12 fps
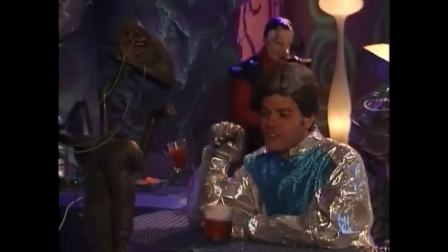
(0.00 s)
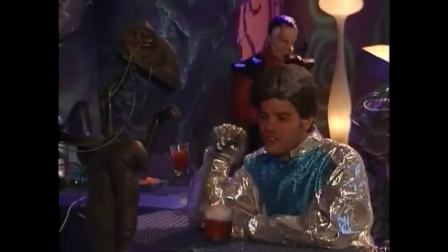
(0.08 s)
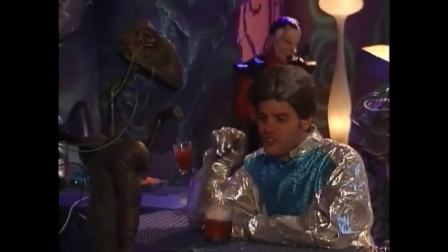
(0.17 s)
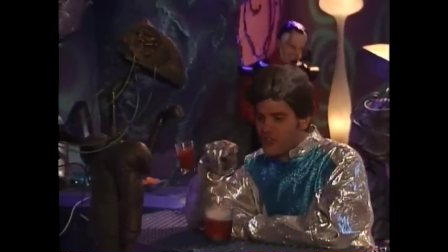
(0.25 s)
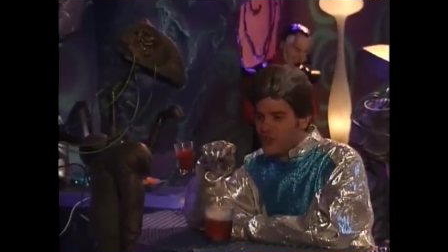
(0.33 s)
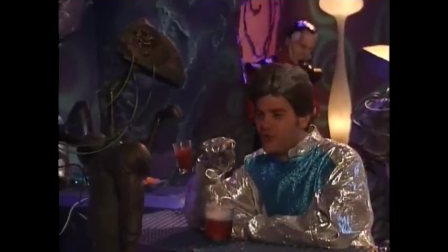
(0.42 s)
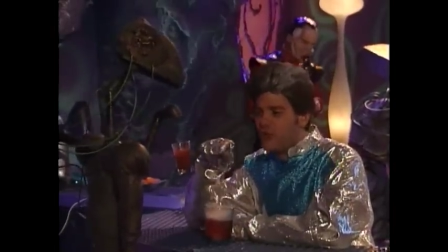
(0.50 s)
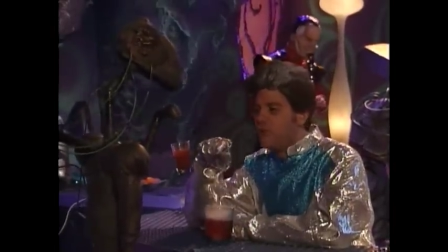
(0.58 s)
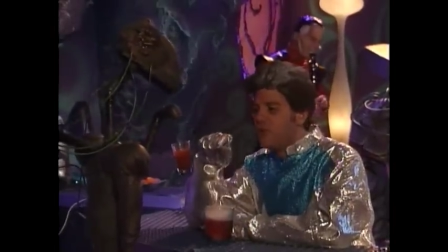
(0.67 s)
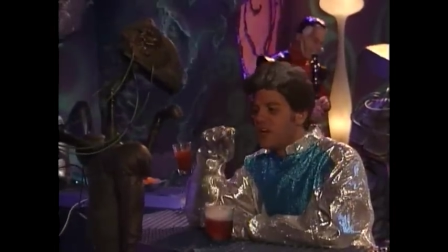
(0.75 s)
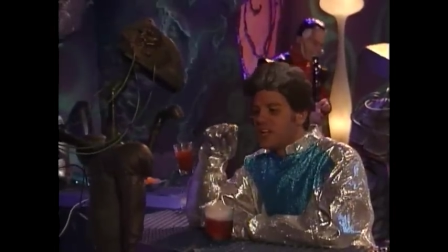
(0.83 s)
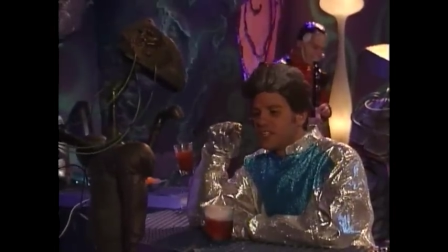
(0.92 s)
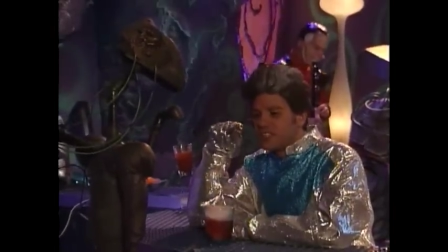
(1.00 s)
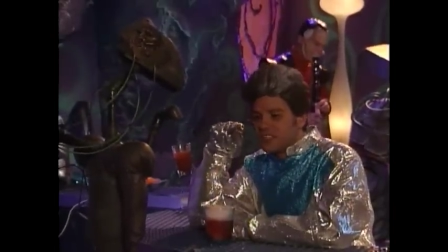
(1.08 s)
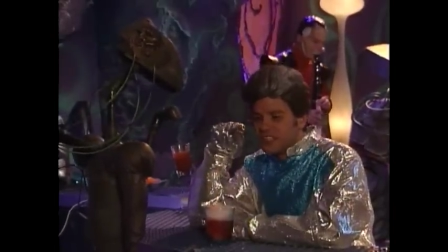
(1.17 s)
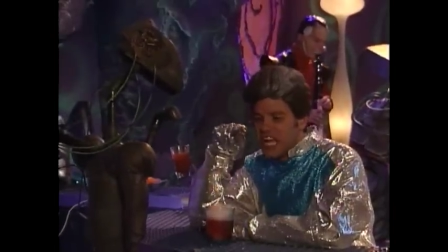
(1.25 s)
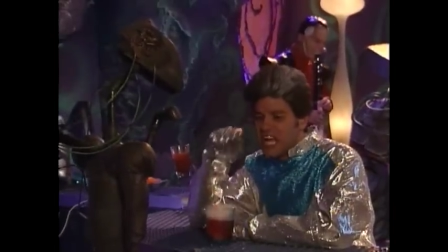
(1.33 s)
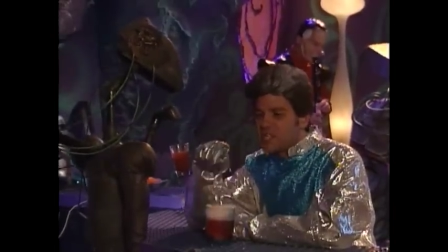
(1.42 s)
Jew
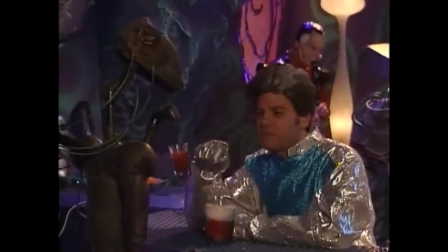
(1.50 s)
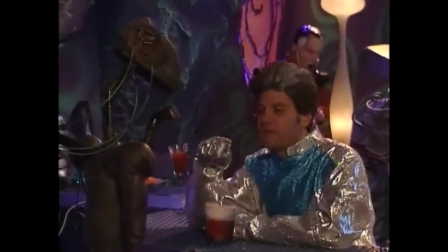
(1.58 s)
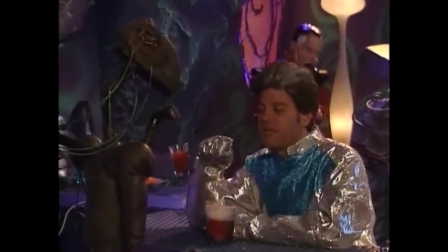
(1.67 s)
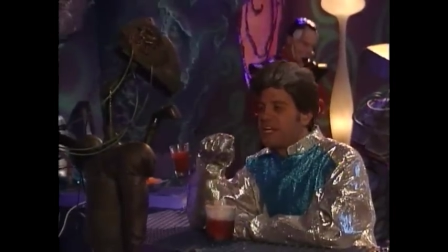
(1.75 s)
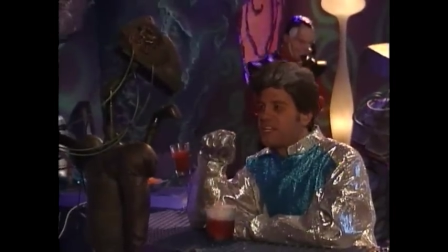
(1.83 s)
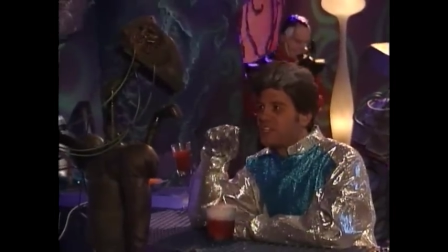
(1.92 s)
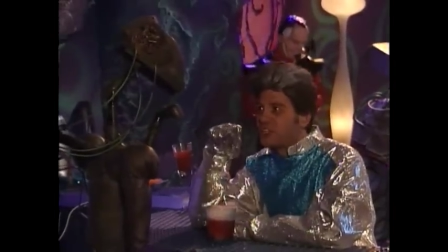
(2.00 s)
lesbian,